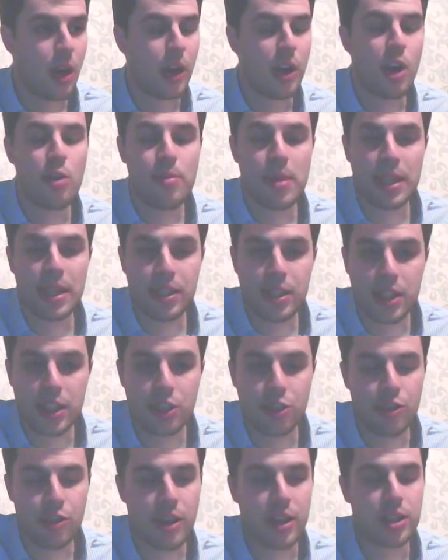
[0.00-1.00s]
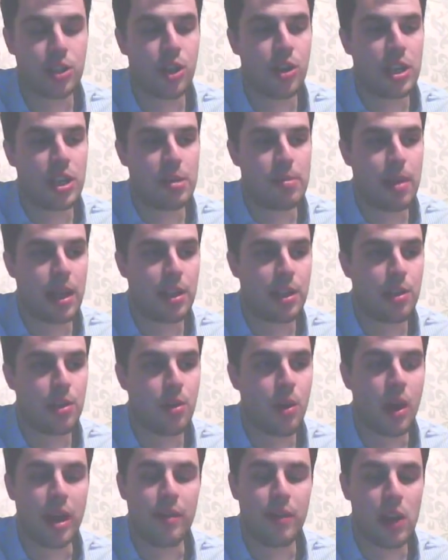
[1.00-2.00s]
I don't mean to discredit Tony
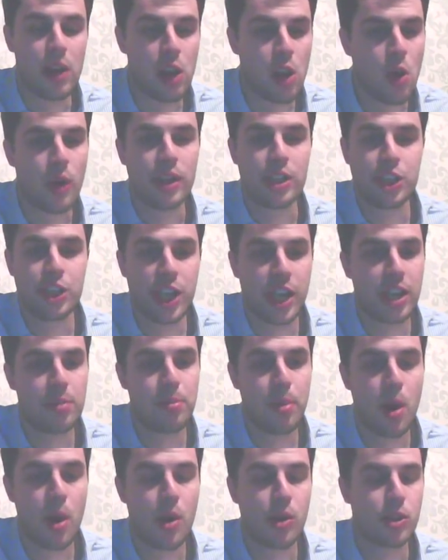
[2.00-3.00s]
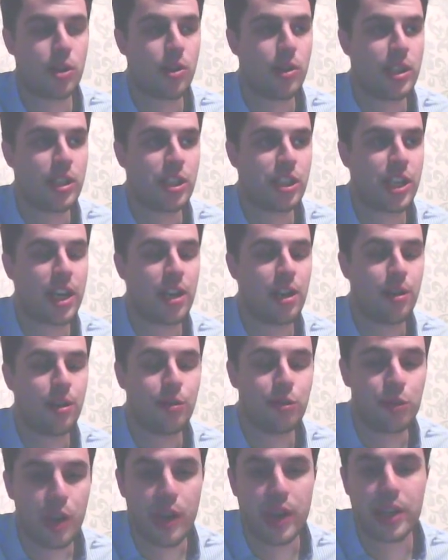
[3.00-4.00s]
Bellew. I have a long and checkered past on this channel
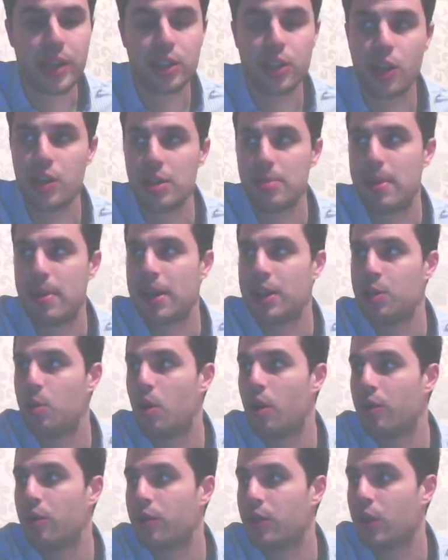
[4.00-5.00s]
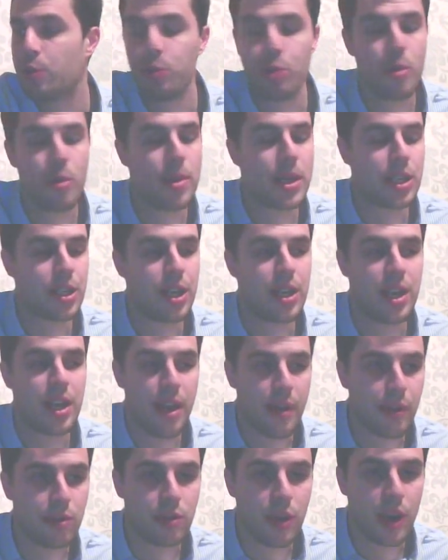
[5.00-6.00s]
of writing Tony Bellew off, and I promise to
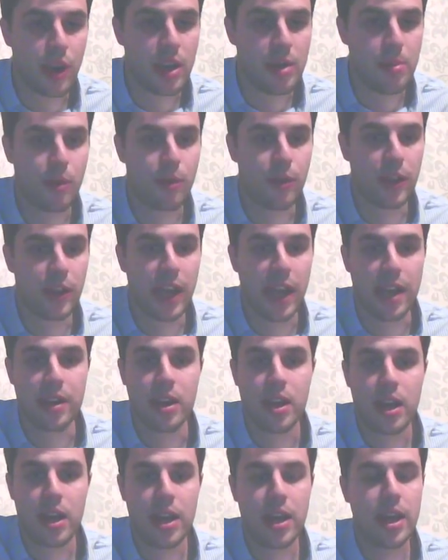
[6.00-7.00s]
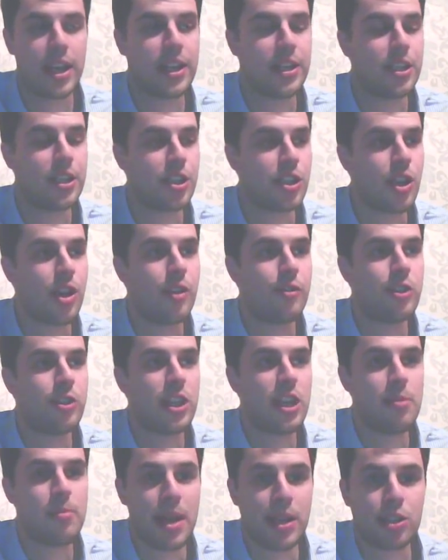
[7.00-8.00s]
never write off again. He deserves
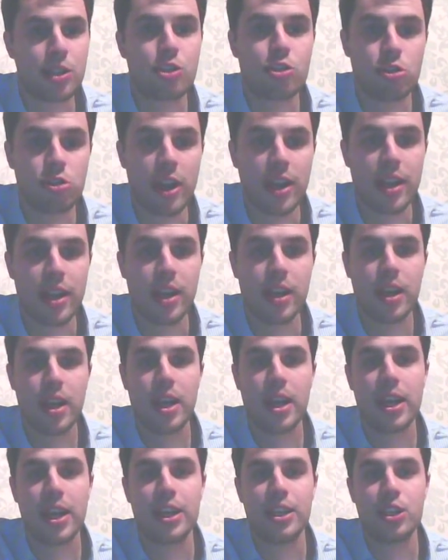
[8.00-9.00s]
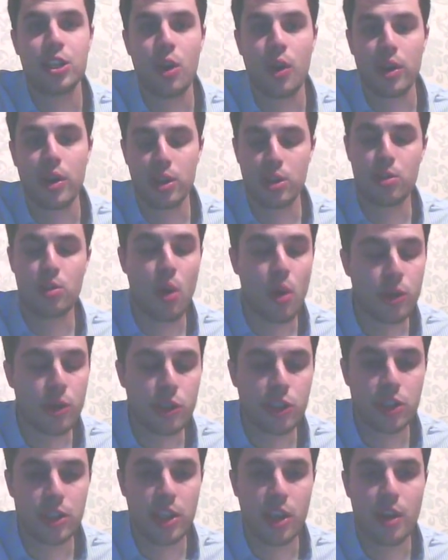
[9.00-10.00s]
immense credit. He's a guy who
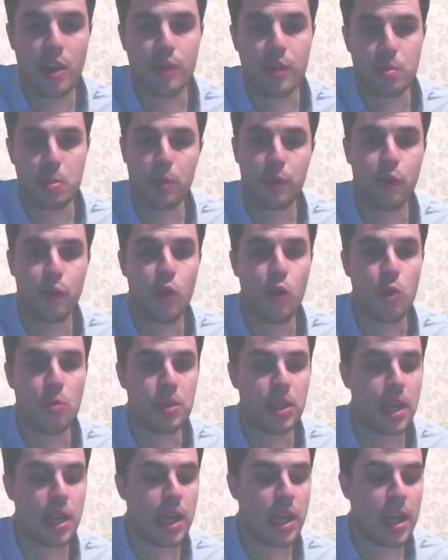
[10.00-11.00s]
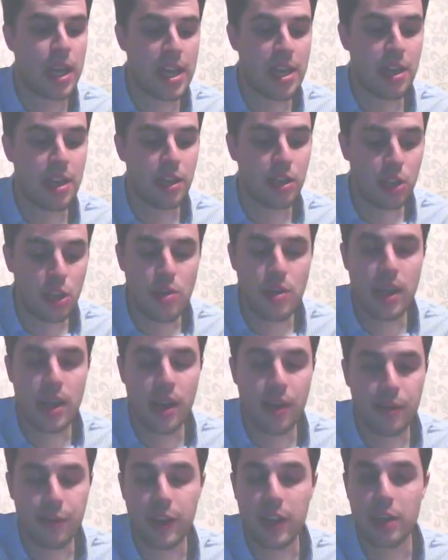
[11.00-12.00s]
constantly overperforms. He can do the
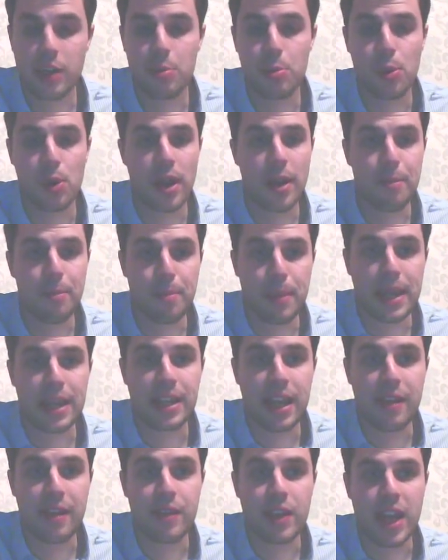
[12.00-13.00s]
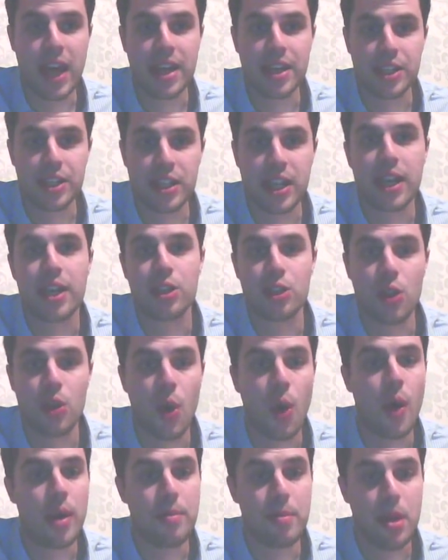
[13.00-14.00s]
unthinkable and beat David Haye a second
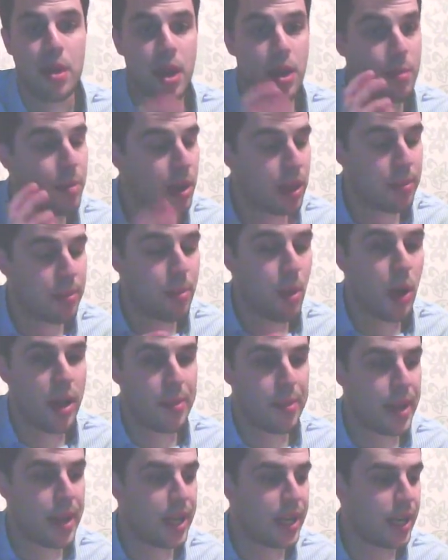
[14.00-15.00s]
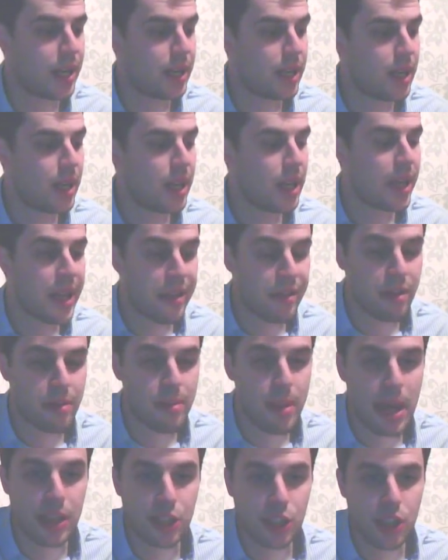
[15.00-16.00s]
time. But in my opinion, he
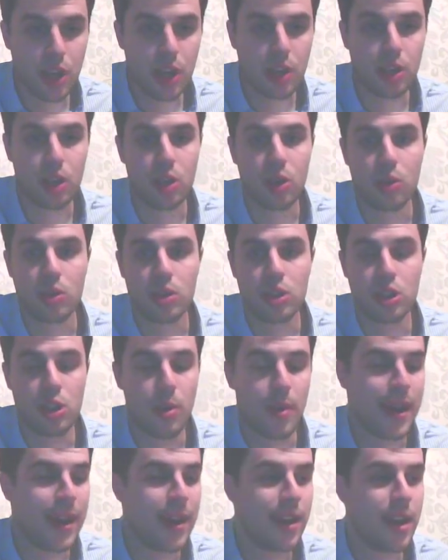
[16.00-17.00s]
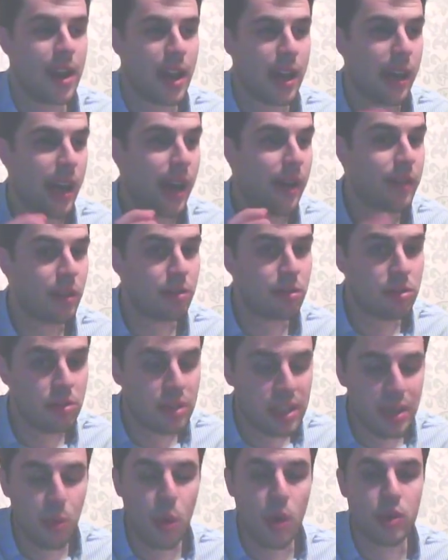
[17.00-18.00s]
remains an underdog to do it. And having
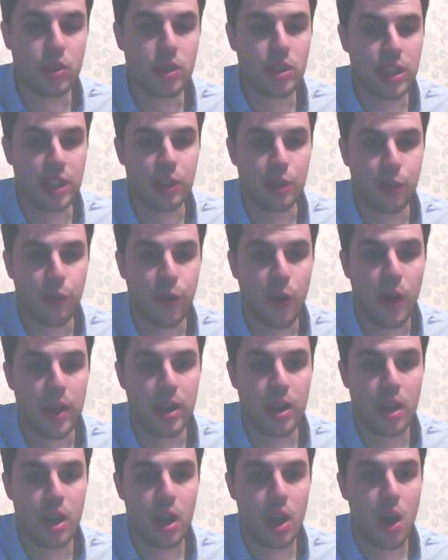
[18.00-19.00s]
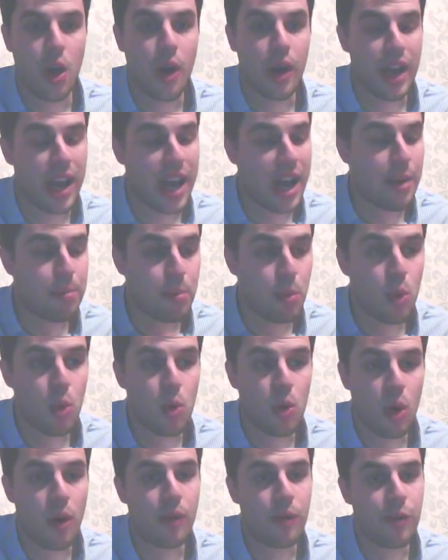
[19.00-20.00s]
rewatched this fight, I am
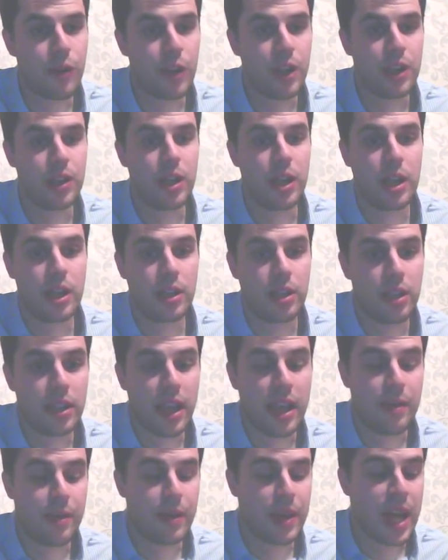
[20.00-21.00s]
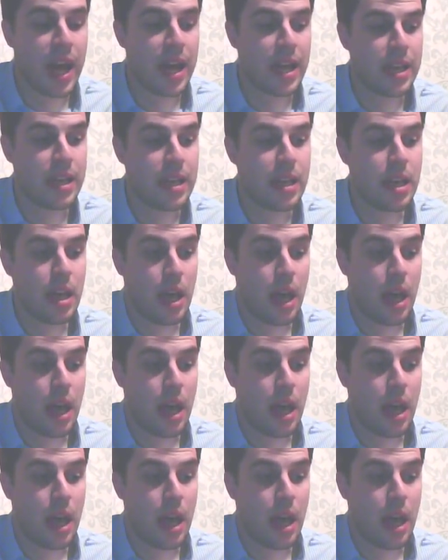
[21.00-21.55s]
more confident that David Haye